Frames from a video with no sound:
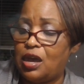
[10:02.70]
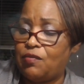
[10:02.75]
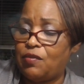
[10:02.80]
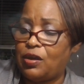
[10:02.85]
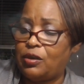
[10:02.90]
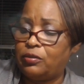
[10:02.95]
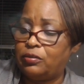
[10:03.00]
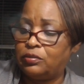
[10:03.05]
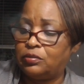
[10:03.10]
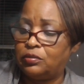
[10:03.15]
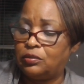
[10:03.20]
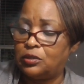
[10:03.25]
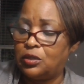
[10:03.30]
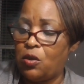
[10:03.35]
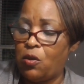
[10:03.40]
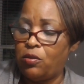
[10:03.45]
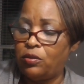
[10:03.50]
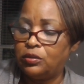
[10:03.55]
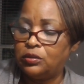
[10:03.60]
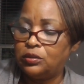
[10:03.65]
have I?
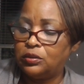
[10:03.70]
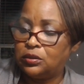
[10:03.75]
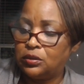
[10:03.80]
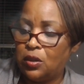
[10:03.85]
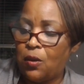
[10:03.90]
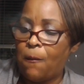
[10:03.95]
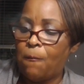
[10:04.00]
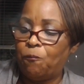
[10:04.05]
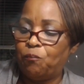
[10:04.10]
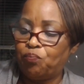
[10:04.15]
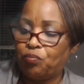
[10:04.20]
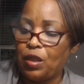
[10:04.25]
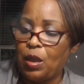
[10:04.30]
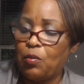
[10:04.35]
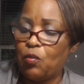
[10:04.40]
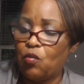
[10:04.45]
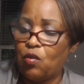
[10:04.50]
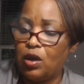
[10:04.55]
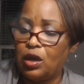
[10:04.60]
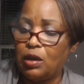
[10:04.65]

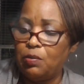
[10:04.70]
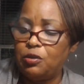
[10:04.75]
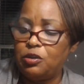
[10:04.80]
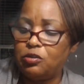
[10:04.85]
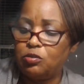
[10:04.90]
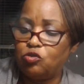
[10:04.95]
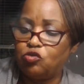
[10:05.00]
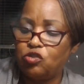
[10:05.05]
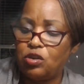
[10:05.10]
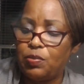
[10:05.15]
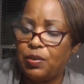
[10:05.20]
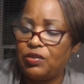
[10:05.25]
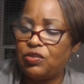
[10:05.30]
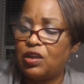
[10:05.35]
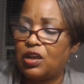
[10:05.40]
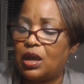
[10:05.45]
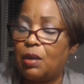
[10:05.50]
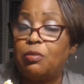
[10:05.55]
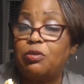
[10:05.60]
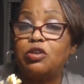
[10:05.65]
I'm gonna get me some shrimp. I
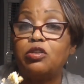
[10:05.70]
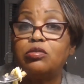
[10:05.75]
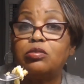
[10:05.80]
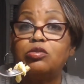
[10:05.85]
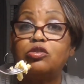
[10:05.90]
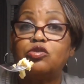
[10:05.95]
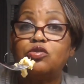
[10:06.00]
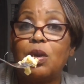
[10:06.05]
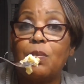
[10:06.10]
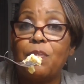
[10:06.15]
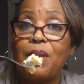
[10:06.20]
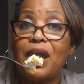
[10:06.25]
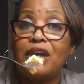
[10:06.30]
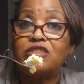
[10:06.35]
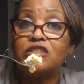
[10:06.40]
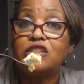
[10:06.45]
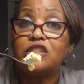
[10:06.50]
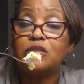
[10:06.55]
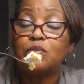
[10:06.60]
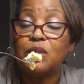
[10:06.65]
think I'm gonna do some shrimp
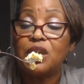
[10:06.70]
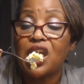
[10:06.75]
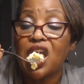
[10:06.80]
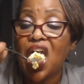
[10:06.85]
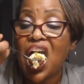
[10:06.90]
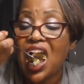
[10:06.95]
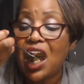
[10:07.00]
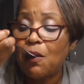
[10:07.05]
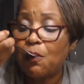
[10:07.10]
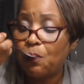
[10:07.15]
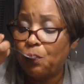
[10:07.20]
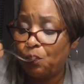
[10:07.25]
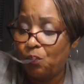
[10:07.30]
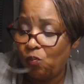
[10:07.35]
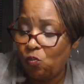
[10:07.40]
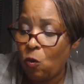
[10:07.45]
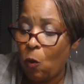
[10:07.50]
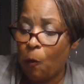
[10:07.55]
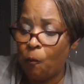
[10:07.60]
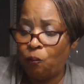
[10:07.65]
pasta this weekend.
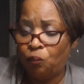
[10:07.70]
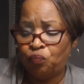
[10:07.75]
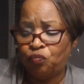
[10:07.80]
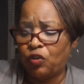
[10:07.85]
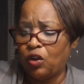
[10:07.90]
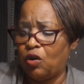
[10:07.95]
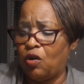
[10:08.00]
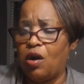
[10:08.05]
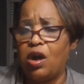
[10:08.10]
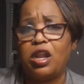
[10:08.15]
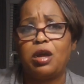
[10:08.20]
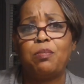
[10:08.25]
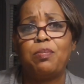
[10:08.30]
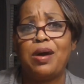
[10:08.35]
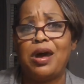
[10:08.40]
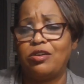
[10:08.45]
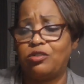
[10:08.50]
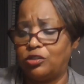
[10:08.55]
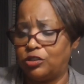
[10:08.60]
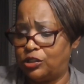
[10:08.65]
garlic
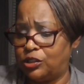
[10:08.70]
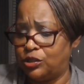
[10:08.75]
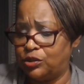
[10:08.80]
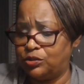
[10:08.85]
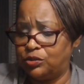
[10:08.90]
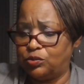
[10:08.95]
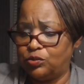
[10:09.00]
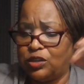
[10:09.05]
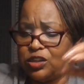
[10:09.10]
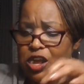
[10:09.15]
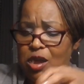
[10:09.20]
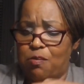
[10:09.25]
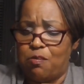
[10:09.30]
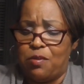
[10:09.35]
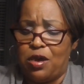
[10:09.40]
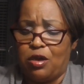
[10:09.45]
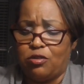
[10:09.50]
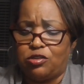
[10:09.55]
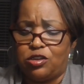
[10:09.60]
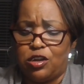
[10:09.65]
pasta too. But that
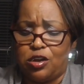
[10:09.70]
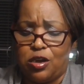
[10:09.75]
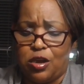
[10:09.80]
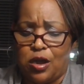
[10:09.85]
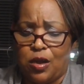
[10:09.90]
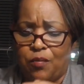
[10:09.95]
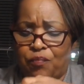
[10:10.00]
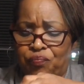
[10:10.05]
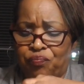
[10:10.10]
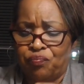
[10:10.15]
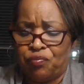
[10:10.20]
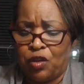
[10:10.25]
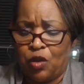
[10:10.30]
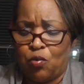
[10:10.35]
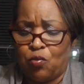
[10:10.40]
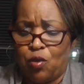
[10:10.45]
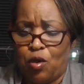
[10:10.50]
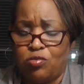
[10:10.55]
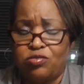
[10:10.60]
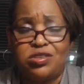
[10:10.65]
melted
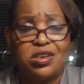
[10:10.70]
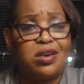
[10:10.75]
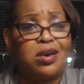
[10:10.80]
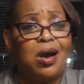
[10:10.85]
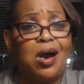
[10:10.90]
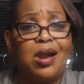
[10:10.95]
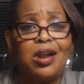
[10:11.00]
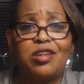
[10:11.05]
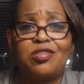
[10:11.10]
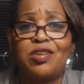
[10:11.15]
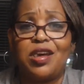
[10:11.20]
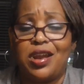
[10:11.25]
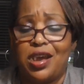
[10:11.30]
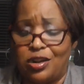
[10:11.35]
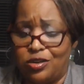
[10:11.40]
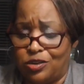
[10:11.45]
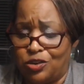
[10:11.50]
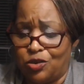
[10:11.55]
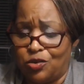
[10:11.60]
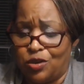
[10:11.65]
roasted garlic that
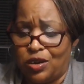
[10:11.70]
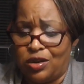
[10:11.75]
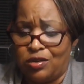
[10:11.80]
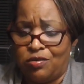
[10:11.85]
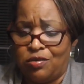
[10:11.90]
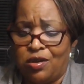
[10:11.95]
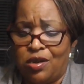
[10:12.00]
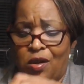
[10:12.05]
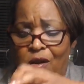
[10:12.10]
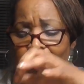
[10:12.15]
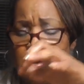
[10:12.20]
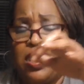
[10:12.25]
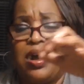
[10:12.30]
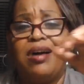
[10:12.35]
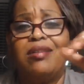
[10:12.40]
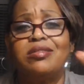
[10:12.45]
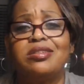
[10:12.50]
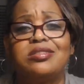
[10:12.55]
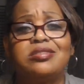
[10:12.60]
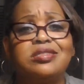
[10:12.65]
I do, and
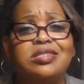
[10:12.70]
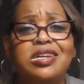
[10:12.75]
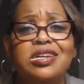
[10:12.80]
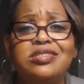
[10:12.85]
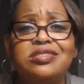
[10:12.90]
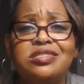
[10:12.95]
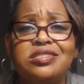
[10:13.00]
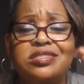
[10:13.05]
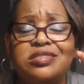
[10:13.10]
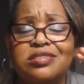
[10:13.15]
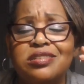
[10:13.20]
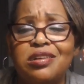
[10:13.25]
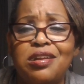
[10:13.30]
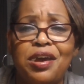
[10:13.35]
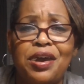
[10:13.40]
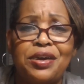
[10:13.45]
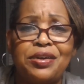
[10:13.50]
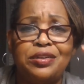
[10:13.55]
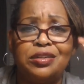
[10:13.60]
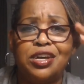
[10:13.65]
all the seasonings in
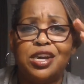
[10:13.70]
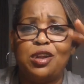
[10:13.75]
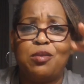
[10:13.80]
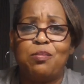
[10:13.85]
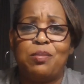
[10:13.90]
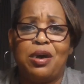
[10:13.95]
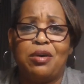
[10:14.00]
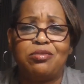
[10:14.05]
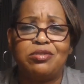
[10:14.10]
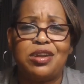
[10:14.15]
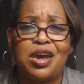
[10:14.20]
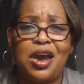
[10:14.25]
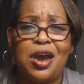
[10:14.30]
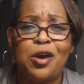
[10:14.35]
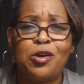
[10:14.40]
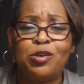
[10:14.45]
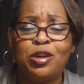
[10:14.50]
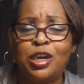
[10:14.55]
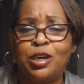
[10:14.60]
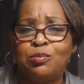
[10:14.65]
there, and let it melt
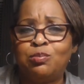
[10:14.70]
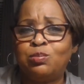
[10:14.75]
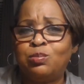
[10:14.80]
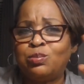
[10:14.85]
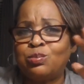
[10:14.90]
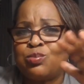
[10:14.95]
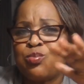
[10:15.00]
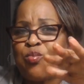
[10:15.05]
down and